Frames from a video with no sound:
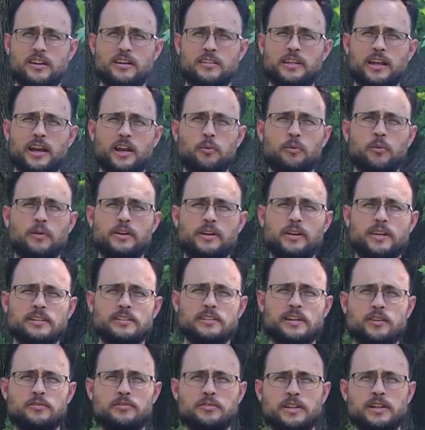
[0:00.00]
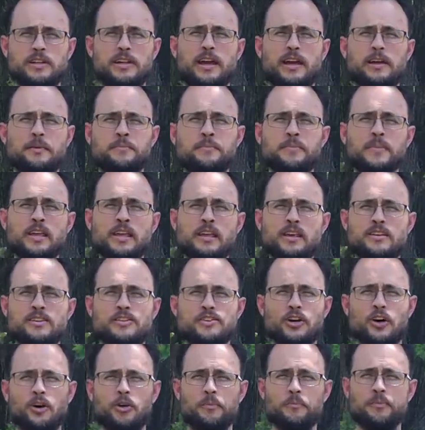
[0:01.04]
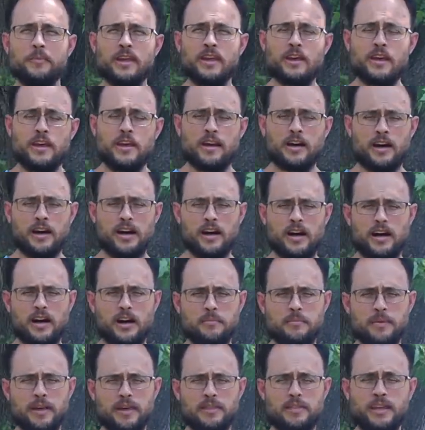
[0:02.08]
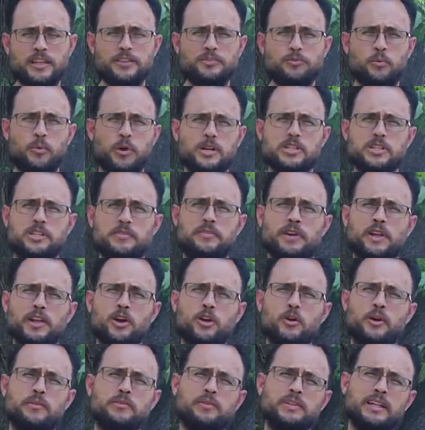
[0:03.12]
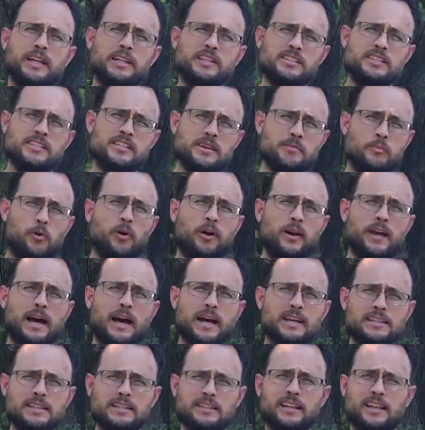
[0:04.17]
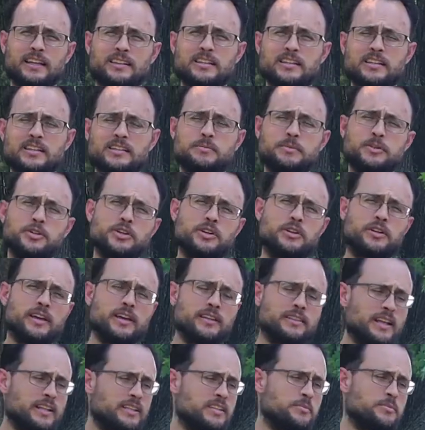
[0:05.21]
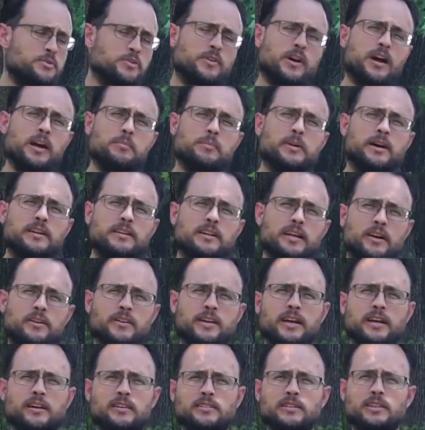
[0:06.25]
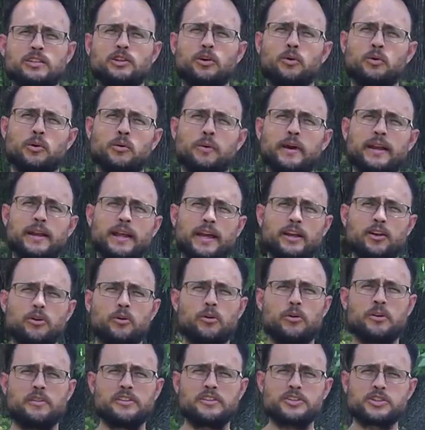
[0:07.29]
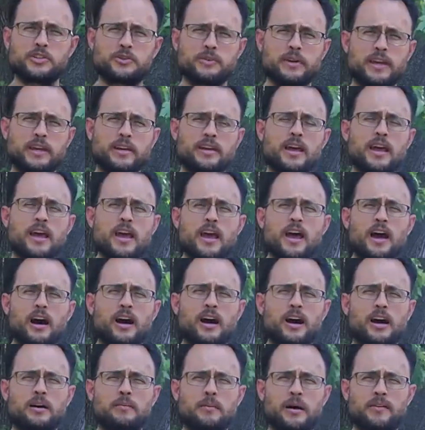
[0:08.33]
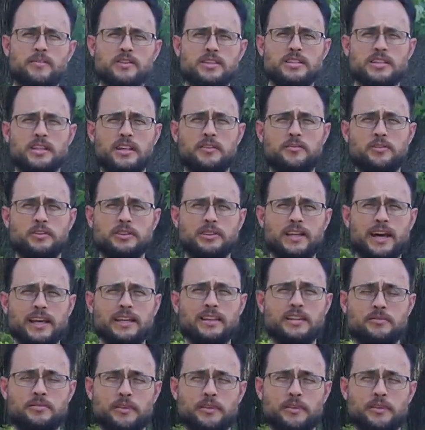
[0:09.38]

uh, that I want to get done for the day. So um, thanks for watching the video. If you'd like to see more content like this, be sure to hit that subscribe button down here in the lower right hand corner of the screen. Um, obviously, if you liked the